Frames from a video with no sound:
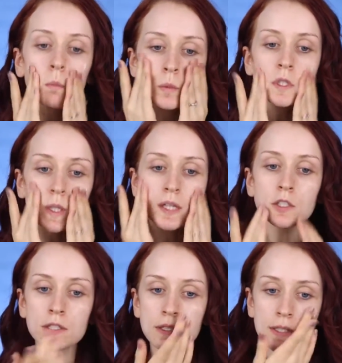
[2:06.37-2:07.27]

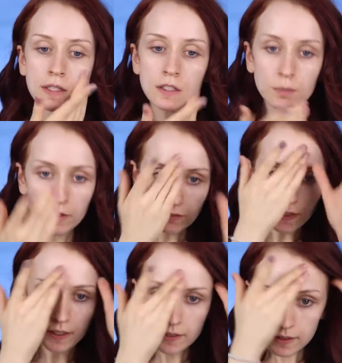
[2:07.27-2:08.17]
massage this into my
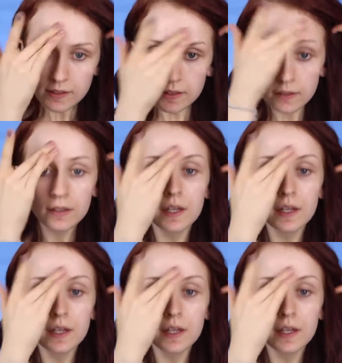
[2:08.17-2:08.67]
face.